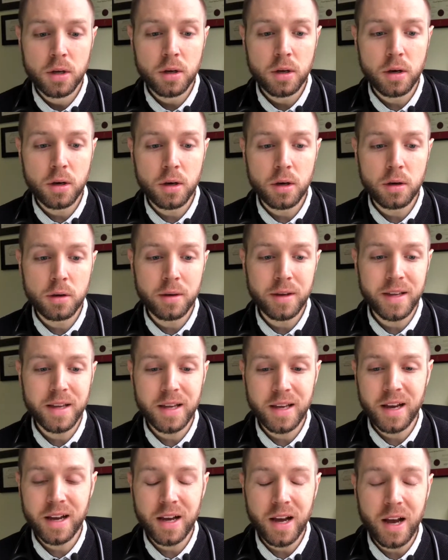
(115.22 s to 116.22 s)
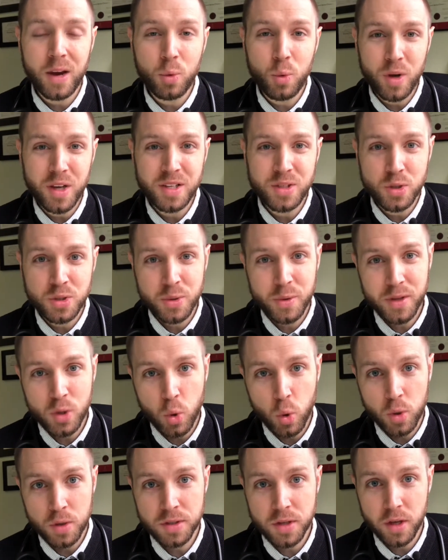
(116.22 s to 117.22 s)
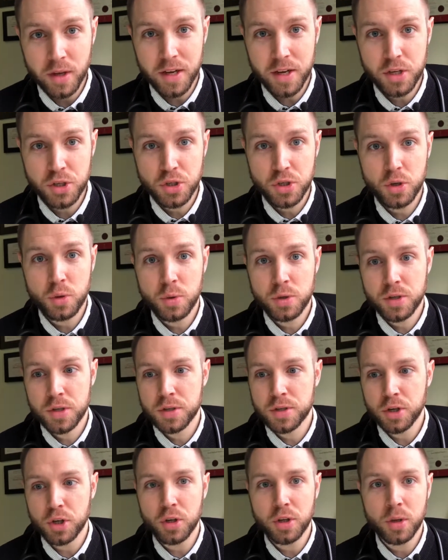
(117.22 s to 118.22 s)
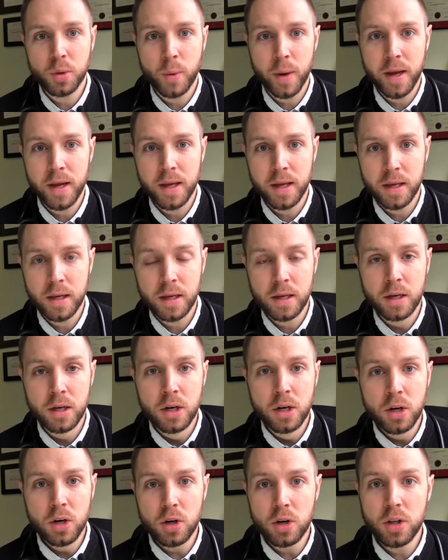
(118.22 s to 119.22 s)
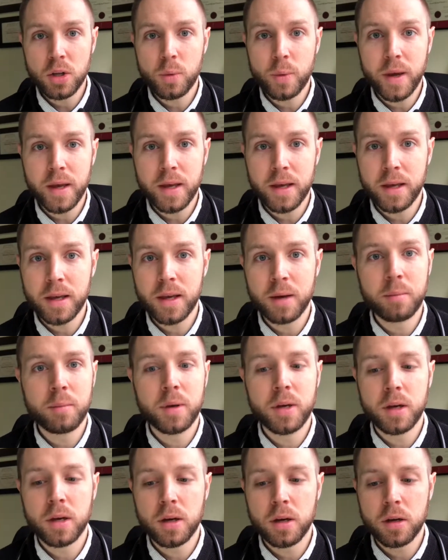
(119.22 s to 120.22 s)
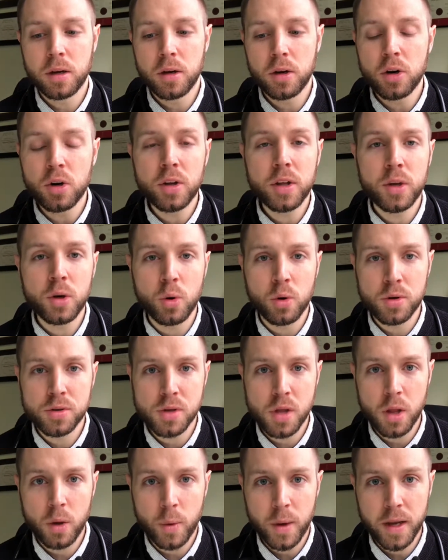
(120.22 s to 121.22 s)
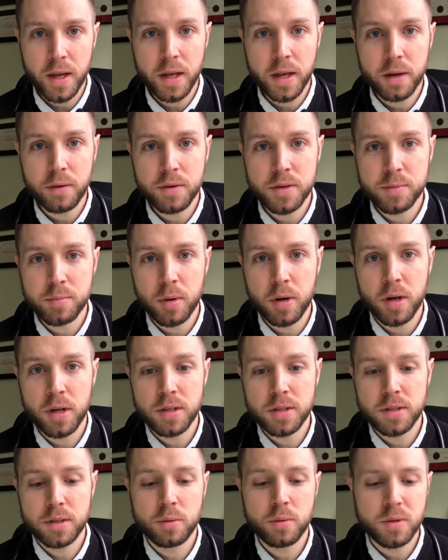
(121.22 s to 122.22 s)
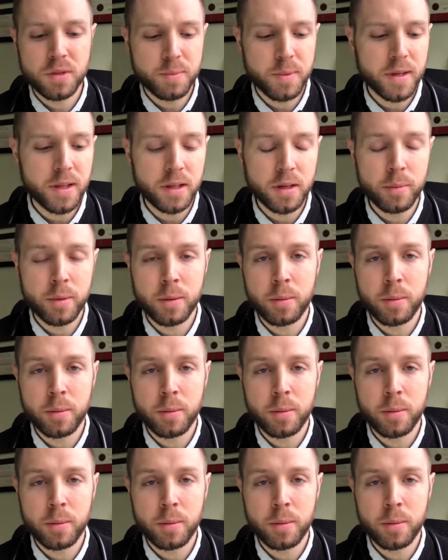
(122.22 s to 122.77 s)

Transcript: associated with the cortisol issue, which is early waking. Early waking can be a early cortisol awakening response, and we'll speak a little